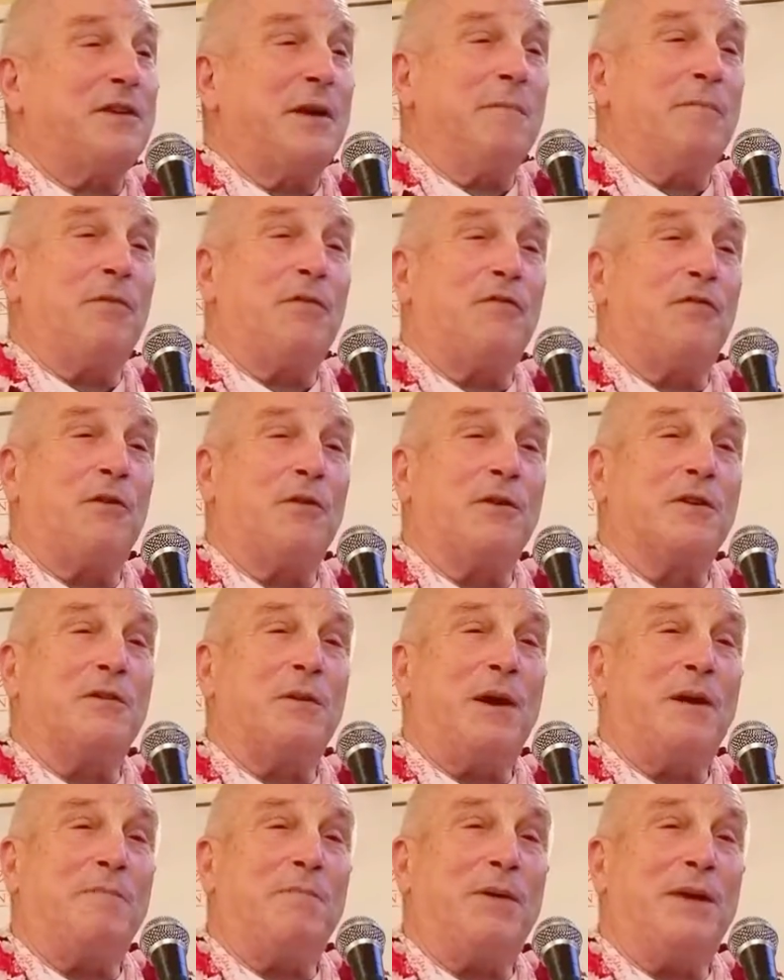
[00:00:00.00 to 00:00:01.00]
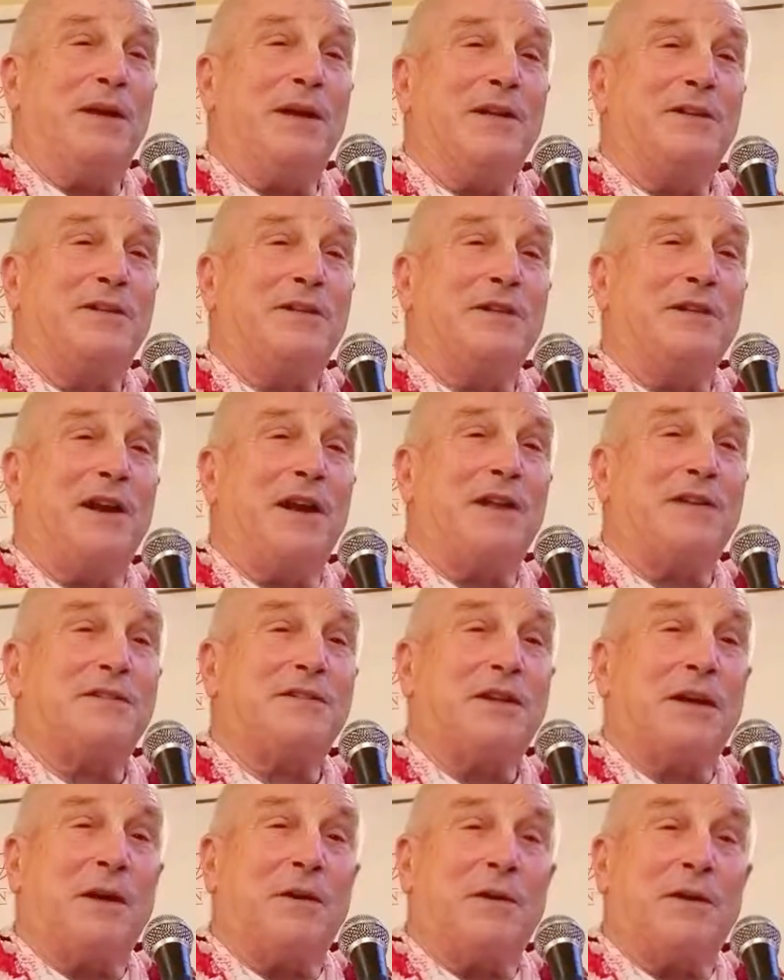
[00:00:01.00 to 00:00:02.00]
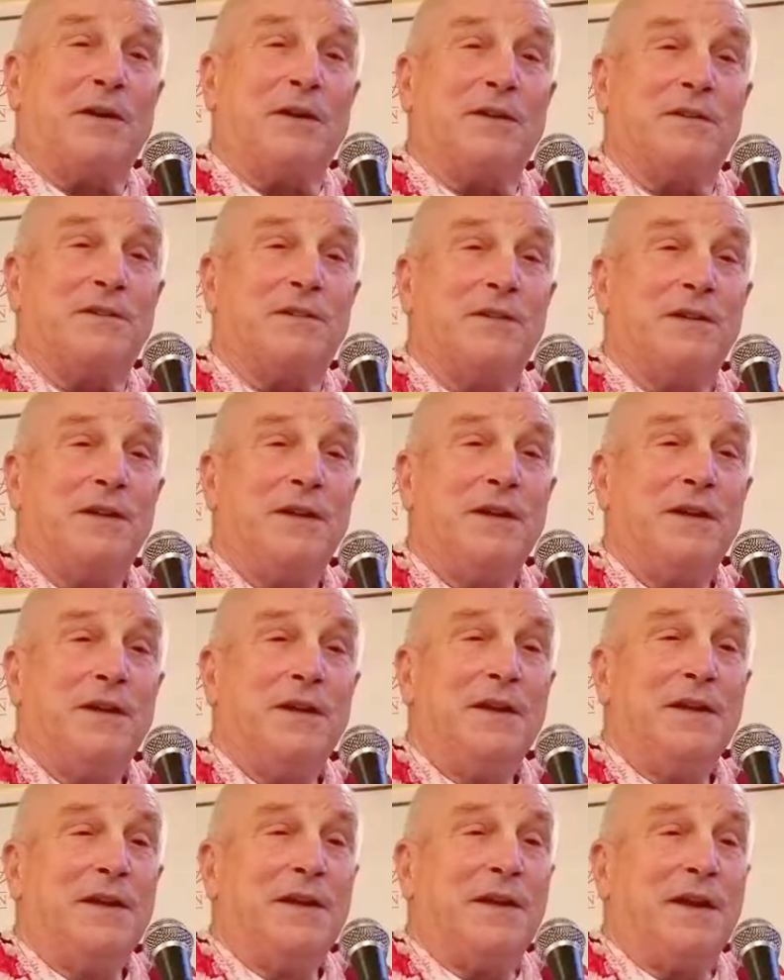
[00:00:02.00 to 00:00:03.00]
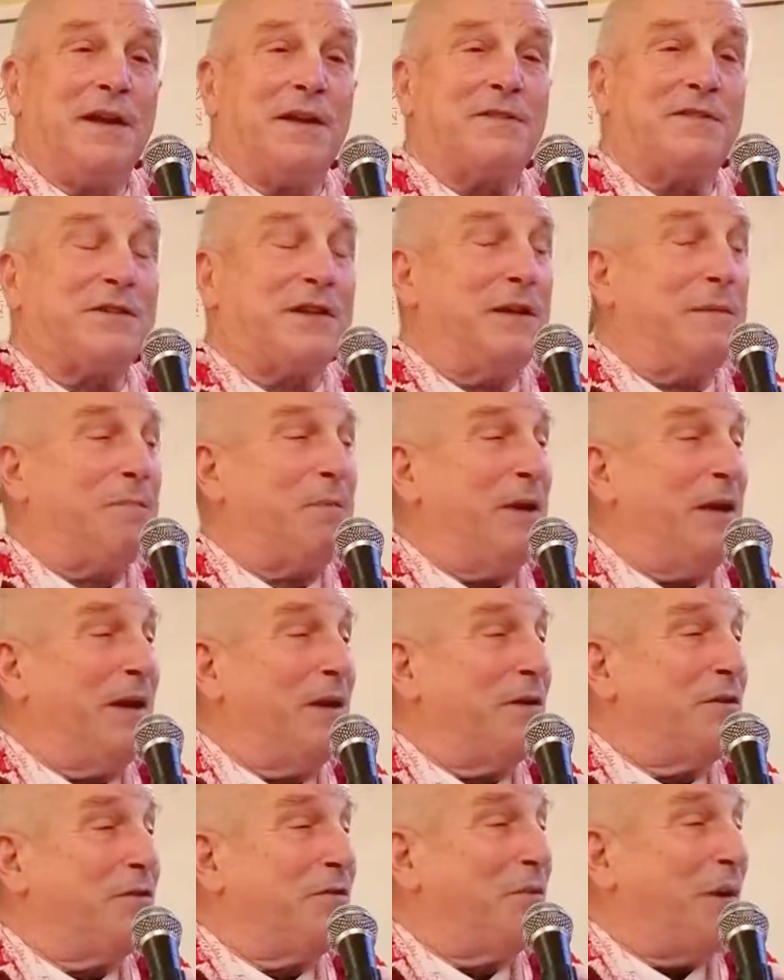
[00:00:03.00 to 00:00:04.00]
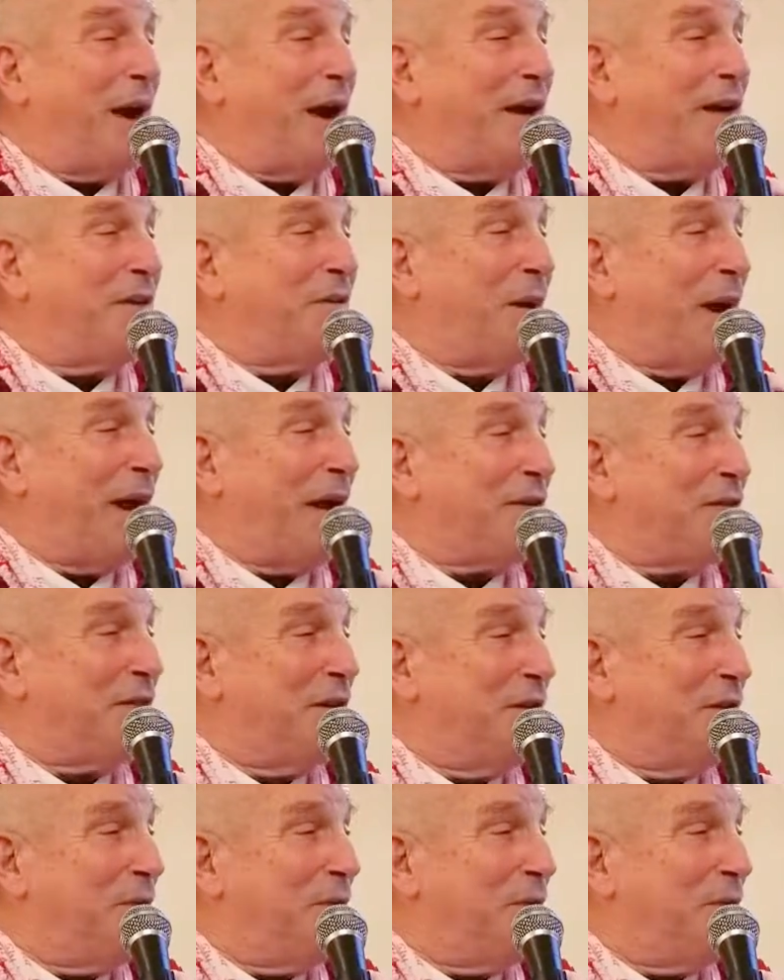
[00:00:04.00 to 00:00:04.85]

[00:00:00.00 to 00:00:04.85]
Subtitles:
and performed great penances and austerities, sleeping on dry grass and